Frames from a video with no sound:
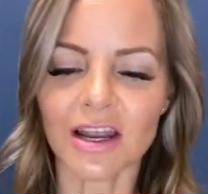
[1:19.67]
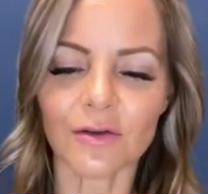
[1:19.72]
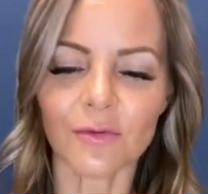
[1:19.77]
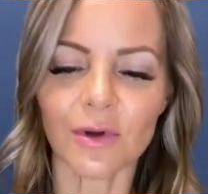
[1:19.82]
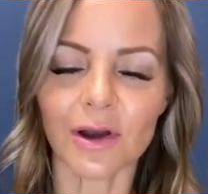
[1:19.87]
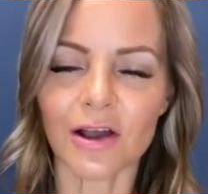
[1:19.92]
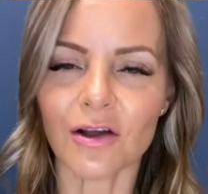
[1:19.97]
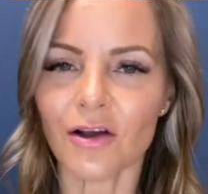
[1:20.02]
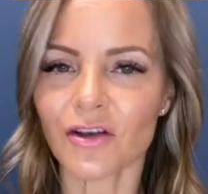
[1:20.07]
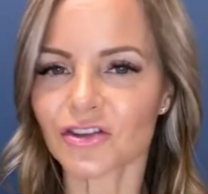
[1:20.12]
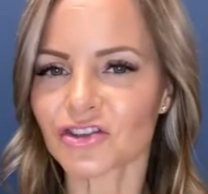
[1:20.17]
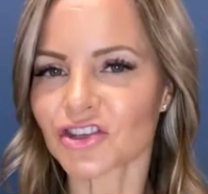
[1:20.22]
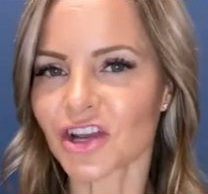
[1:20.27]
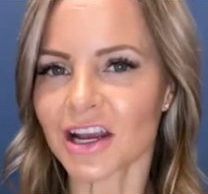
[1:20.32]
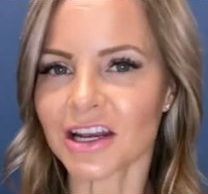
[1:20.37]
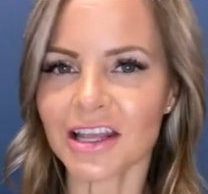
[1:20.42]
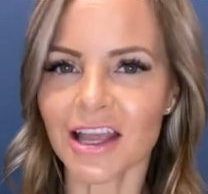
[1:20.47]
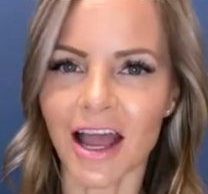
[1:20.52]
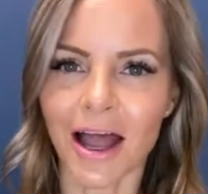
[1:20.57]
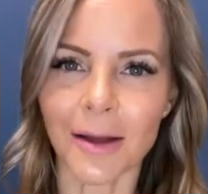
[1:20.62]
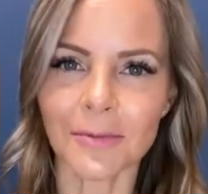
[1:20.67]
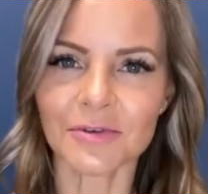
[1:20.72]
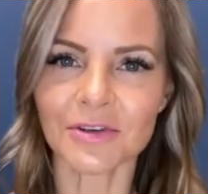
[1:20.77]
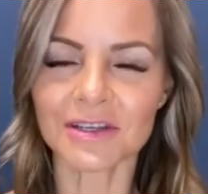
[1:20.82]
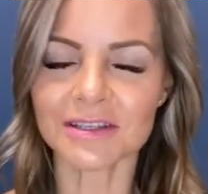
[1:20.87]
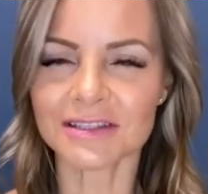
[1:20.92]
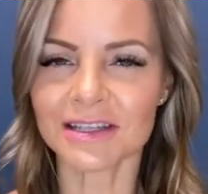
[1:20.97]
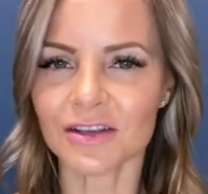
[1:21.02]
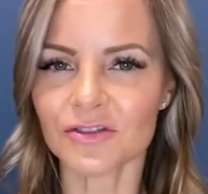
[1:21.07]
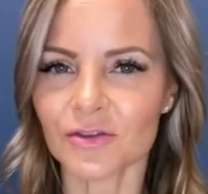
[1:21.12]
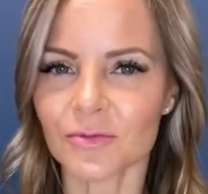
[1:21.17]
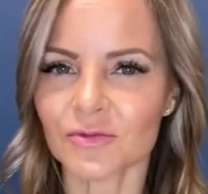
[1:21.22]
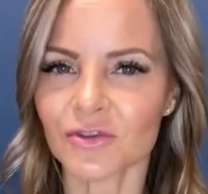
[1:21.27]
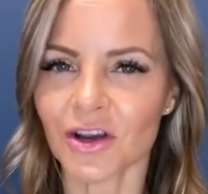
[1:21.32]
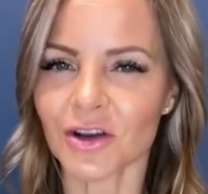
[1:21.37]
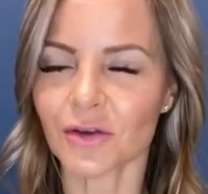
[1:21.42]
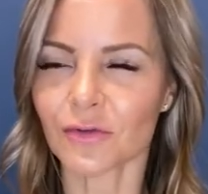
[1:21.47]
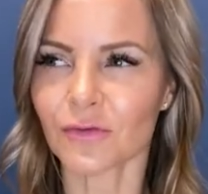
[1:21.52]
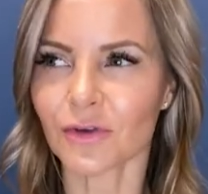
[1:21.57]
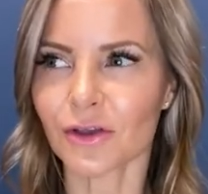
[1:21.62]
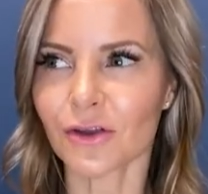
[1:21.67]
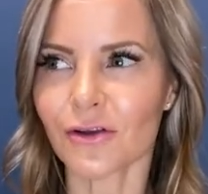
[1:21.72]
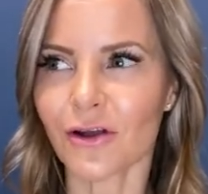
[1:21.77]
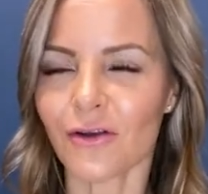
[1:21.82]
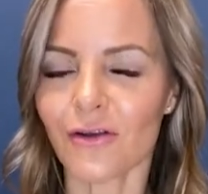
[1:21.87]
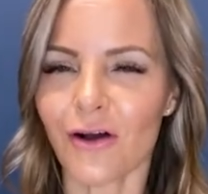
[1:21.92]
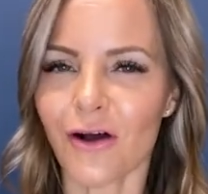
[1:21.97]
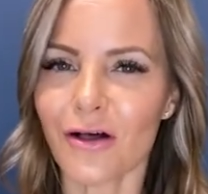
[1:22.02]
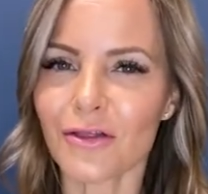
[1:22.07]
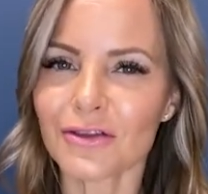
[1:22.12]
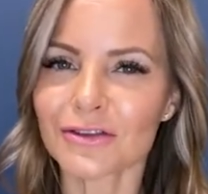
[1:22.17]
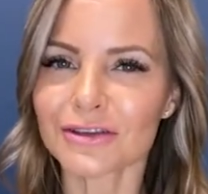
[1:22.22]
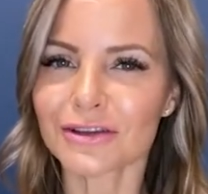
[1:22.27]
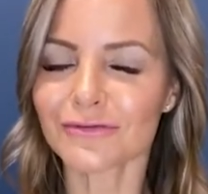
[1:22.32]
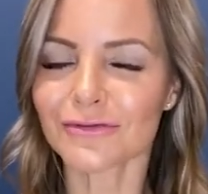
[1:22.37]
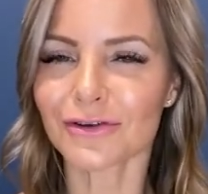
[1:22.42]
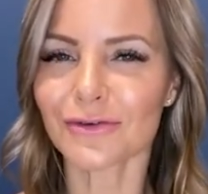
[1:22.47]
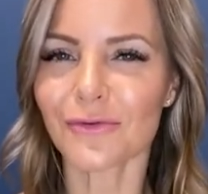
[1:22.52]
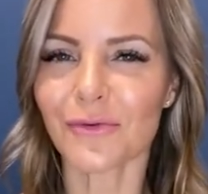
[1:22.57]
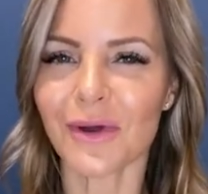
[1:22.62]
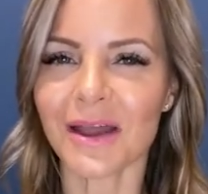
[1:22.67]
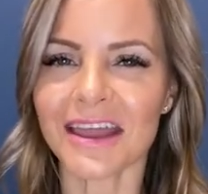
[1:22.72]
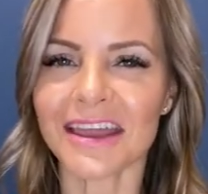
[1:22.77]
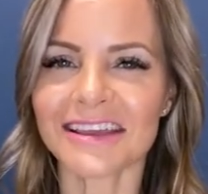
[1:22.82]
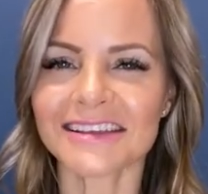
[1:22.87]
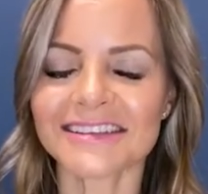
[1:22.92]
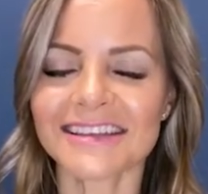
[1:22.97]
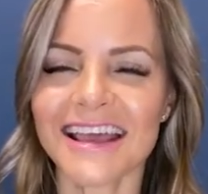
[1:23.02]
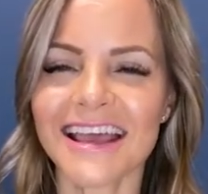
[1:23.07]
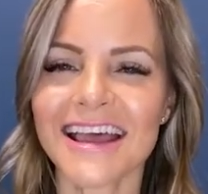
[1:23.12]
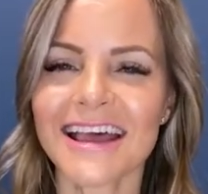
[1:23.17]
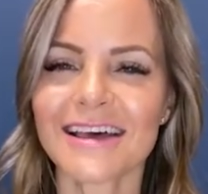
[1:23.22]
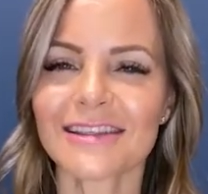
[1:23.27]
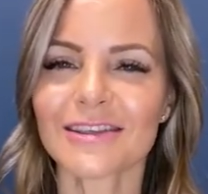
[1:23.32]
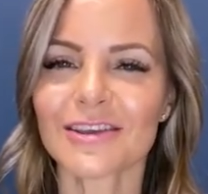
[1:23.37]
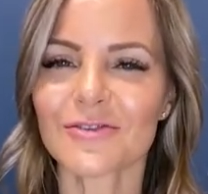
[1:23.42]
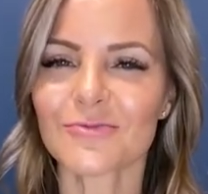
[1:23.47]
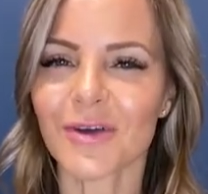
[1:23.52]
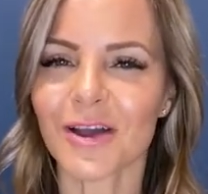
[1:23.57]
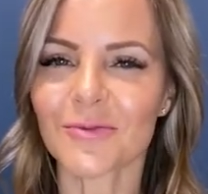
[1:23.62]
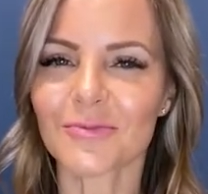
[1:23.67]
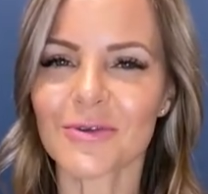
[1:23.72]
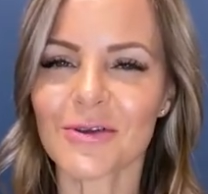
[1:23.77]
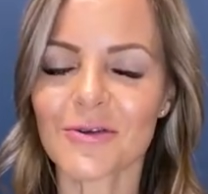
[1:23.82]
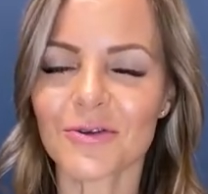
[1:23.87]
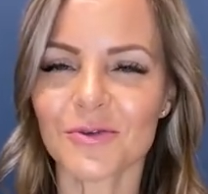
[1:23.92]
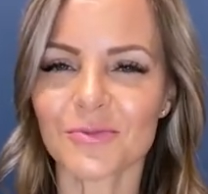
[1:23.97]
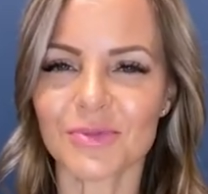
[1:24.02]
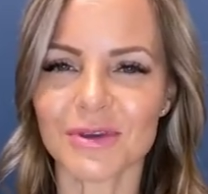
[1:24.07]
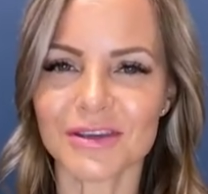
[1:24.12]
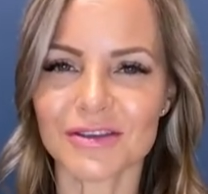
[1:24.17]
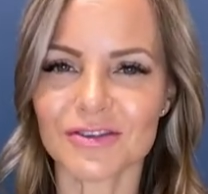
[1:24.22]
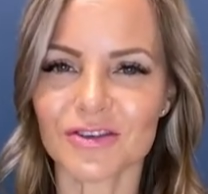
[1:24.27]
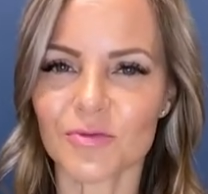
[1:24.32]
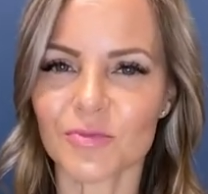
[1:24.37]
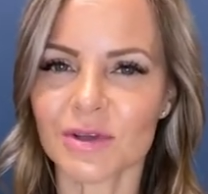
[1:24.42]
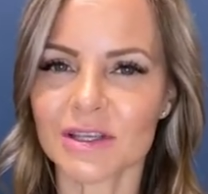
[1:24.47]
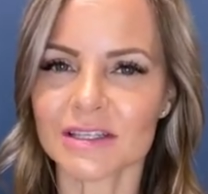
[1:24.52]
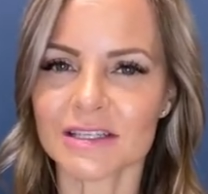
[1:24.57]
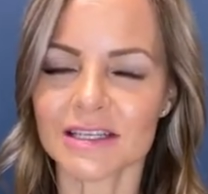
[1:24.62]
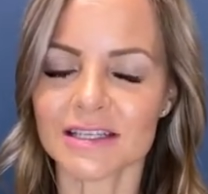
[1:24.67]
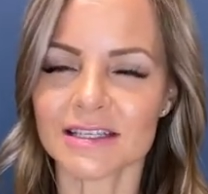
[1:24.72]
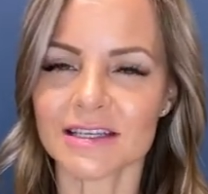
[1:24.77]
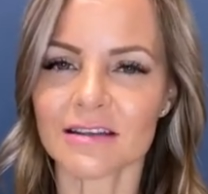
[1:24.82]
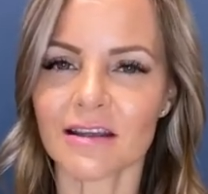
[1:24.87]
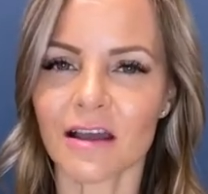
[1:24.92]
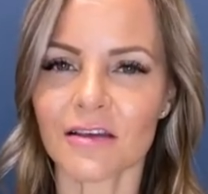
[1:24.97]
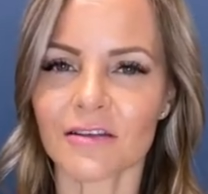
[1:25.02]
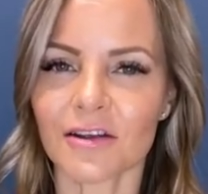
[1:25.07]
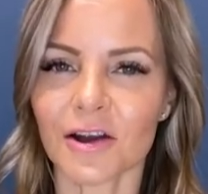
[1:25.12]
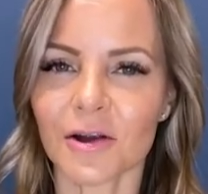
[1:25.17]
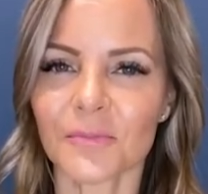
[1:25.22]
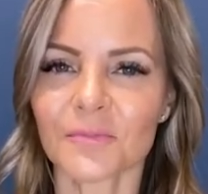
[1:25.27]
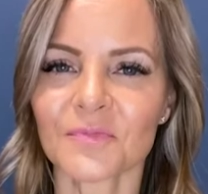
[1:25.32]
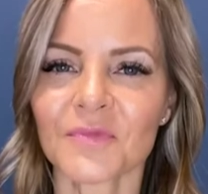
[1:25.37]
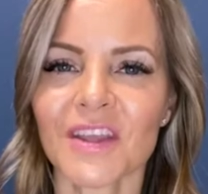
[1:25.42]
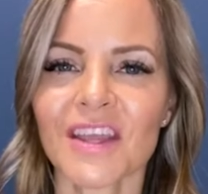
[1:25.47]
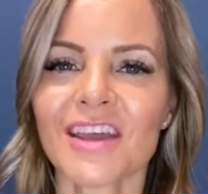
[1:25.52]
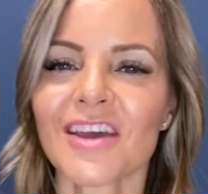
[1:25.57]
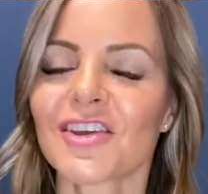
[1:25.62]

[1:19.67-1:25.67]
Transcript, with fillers: what I call shiny object syndrome, trying to figure out all the different ways that you might be able to piece your business together.